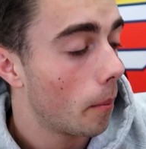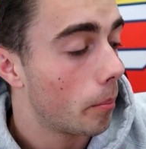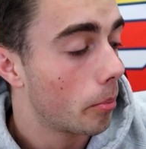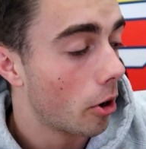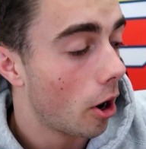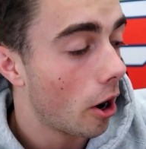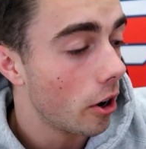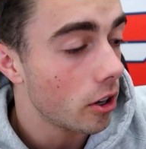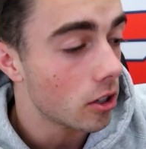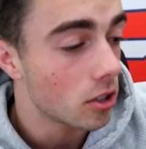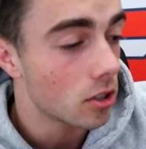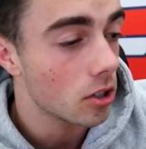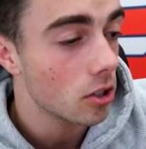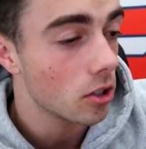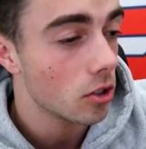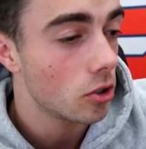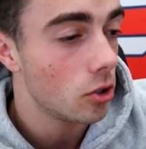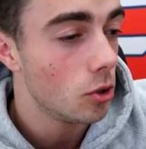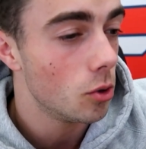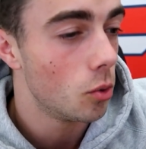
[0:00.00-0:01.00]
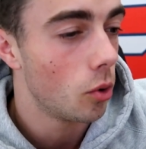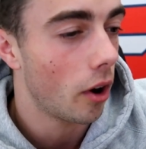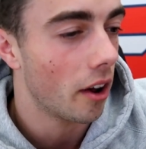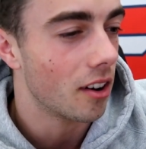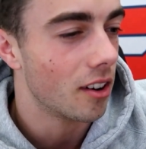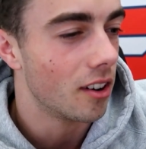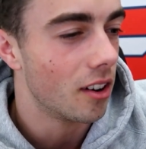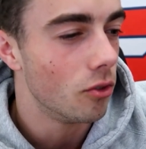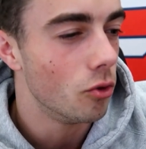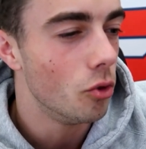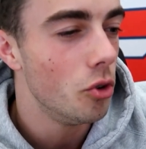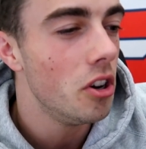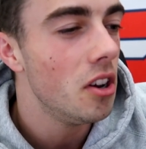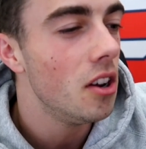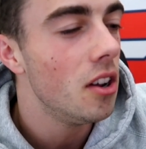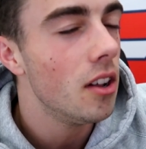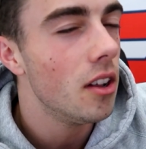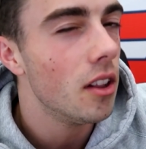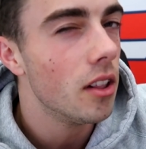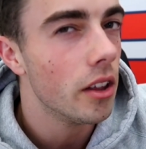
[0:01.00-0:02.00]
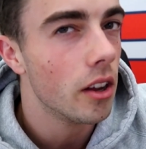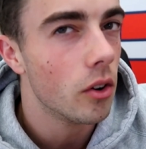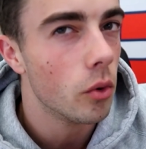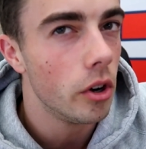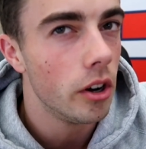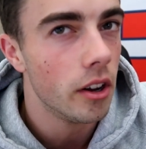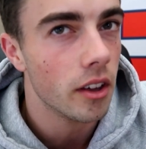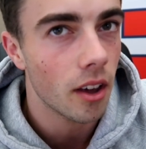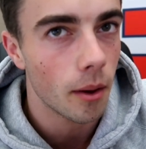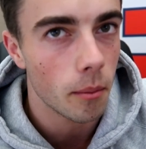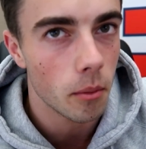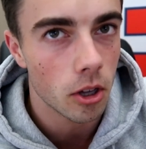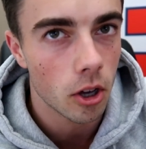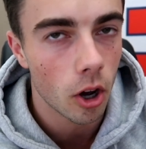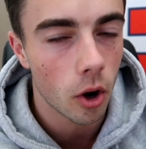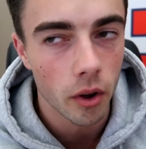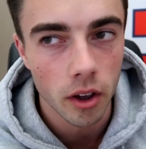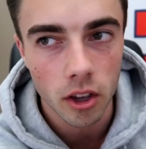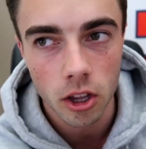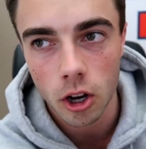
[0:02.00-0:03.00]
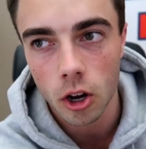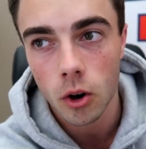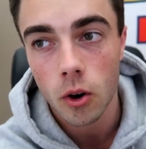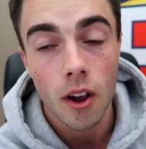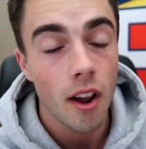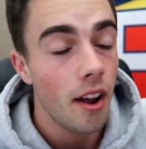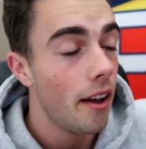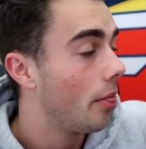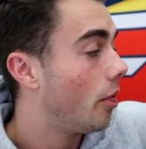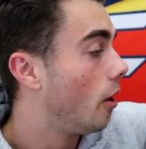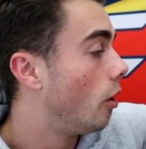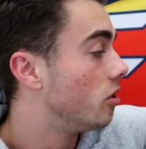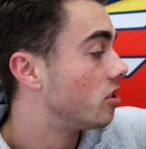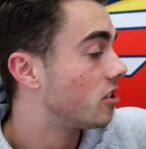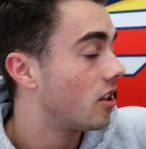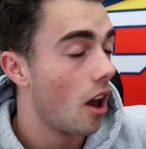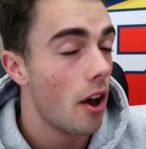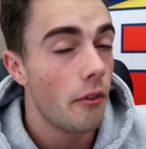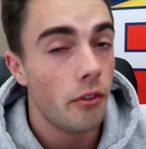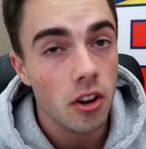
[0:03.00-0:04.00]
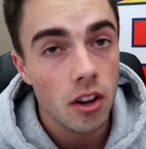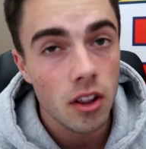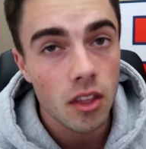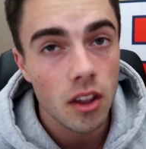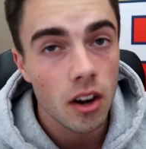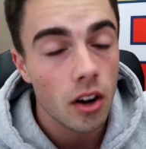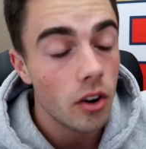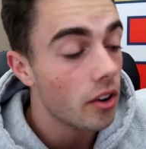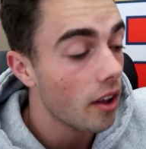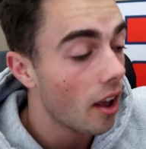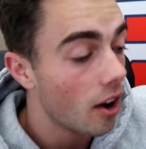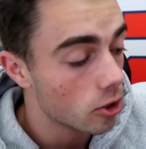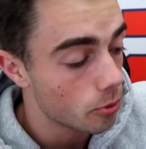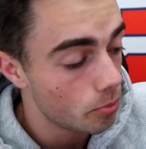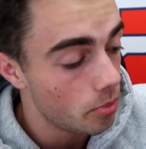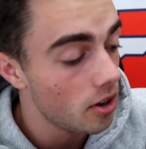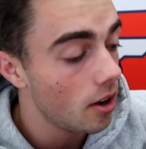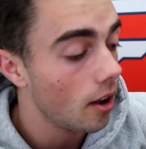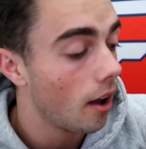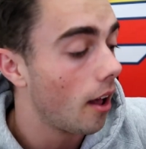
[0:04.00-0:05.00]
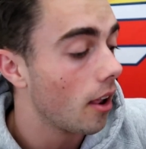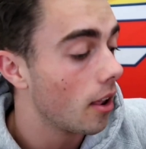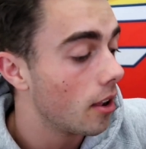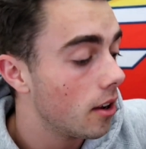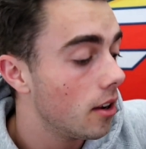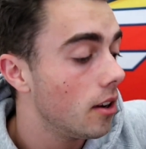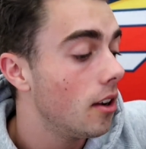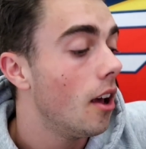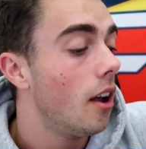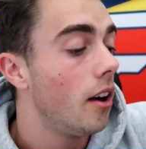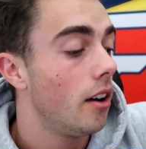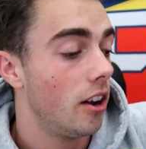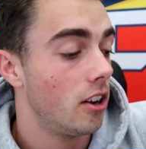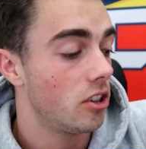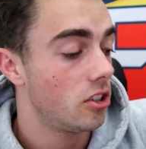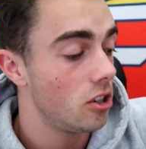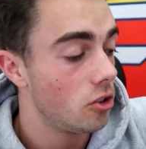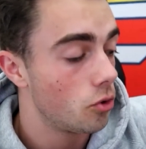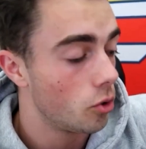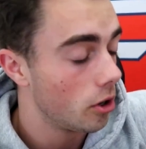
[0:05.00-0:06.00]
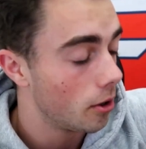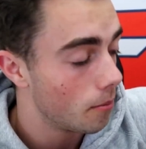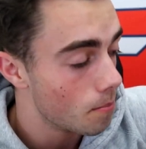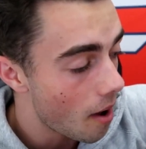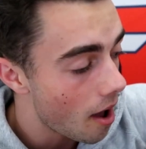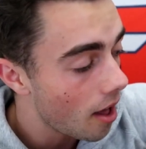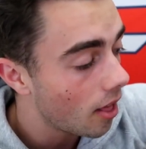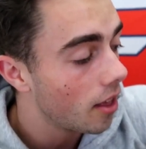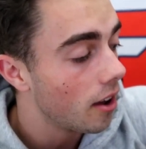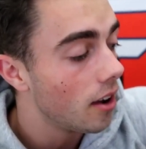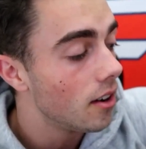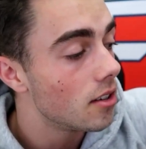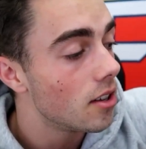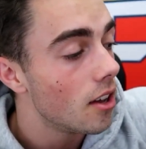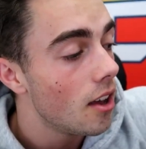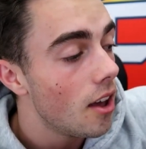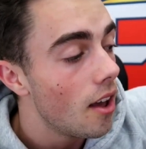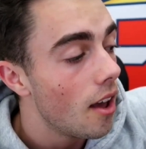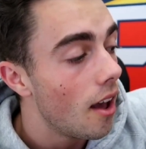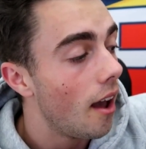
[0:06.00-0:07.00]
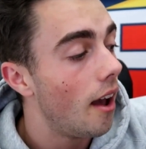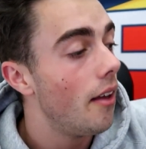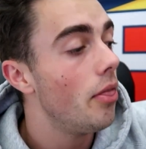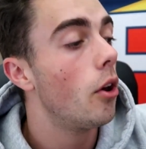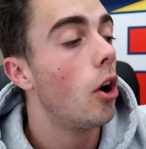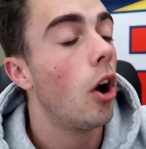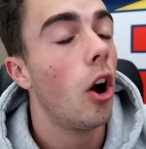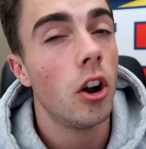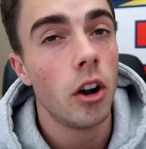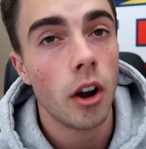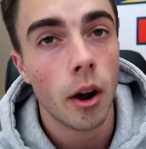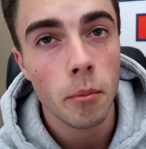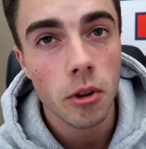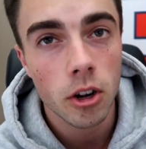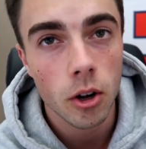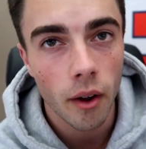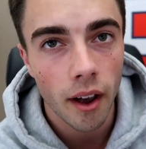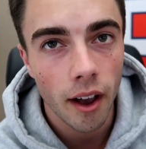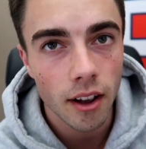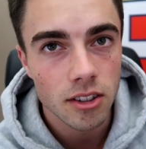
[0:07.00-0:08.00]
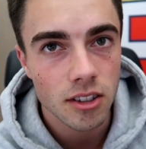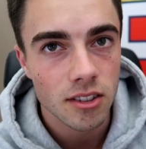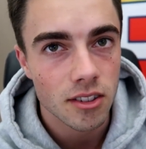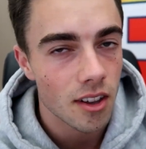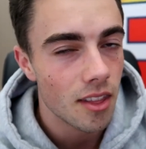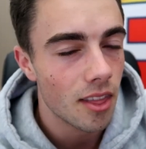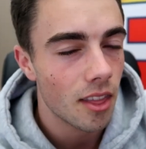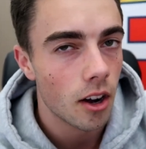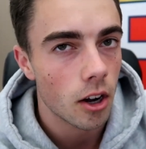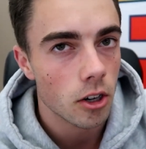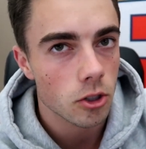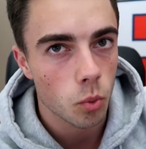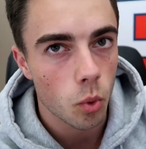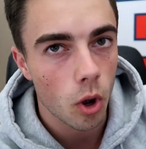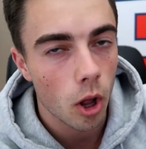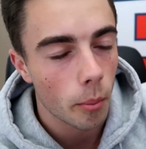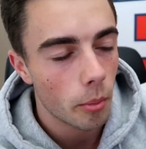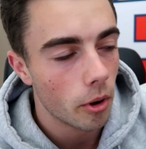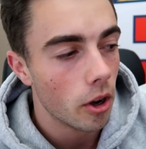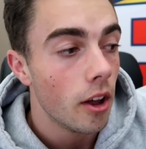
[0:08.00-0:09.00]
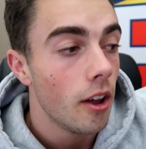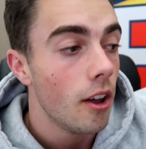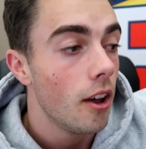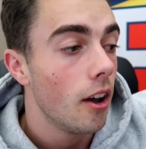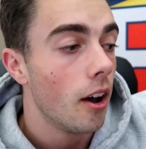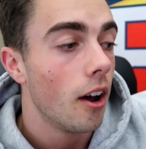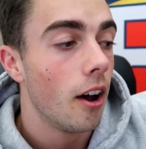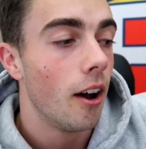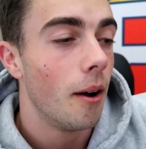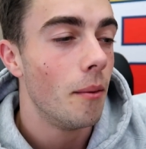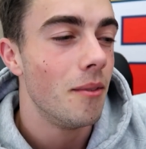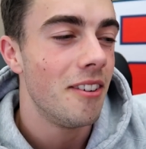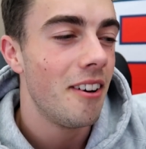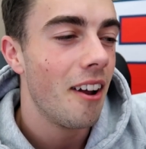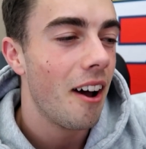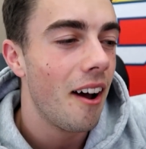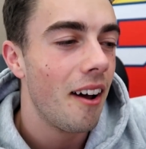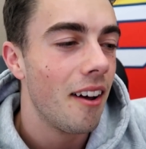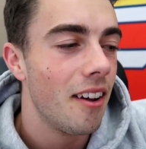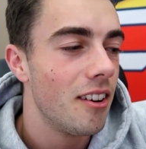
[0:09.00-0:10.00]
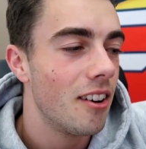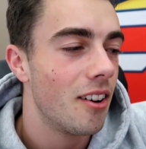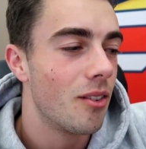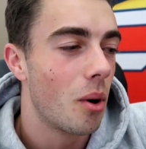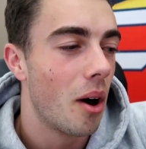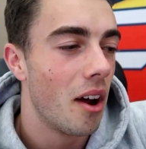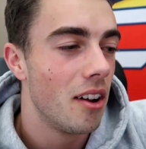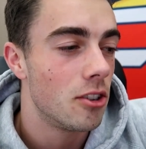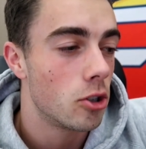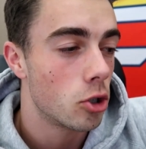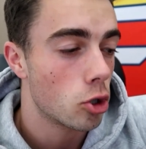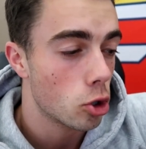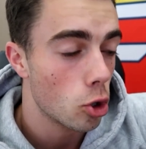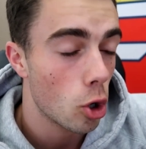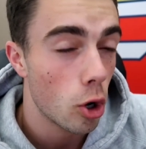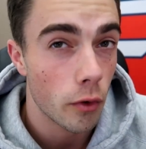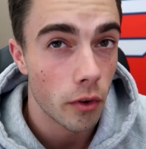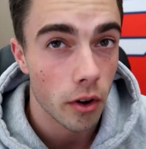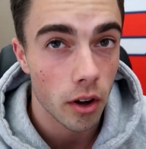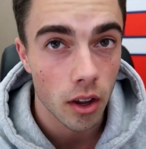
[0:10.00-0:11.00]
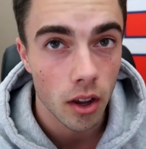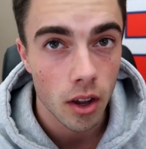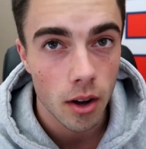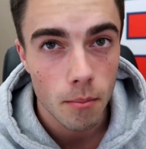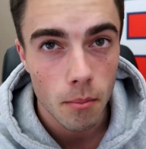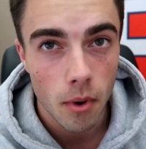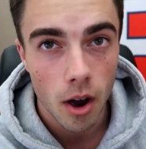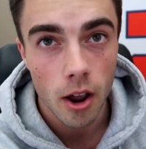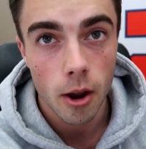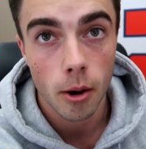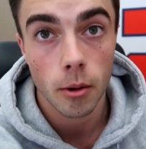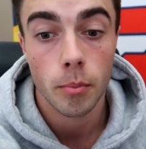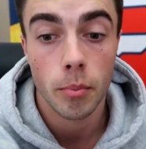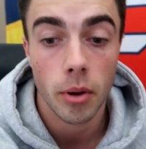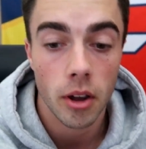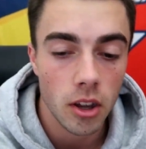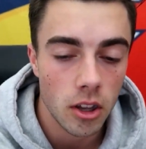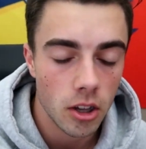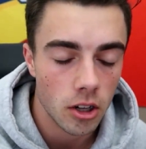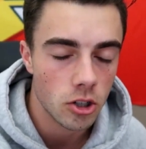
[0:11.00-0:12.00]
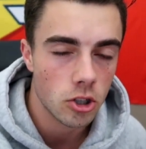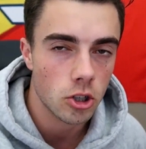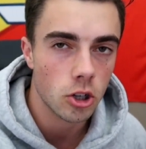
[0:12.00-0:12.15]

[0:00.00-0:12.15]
products to like really, really get me going, you know? There's caffeine in there, there's beta-alanine, there's citrulline and malate, and there are amino acids in there as well, but um, not in the right serving in my opinion.